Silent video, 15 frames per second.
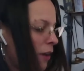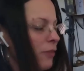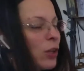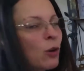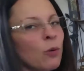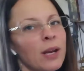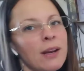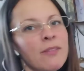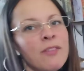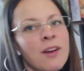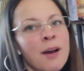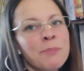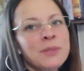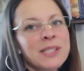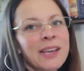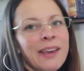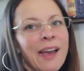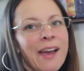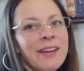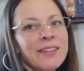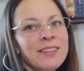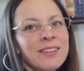have the Queen of Cups
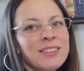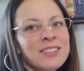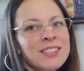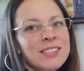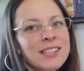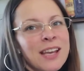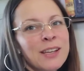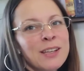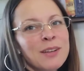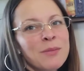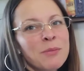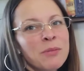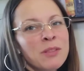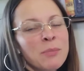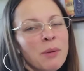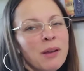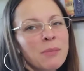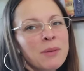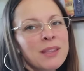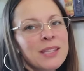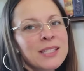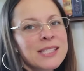again, just like at the bottom
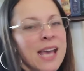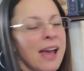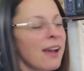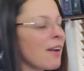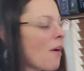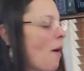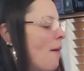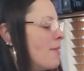of the deck.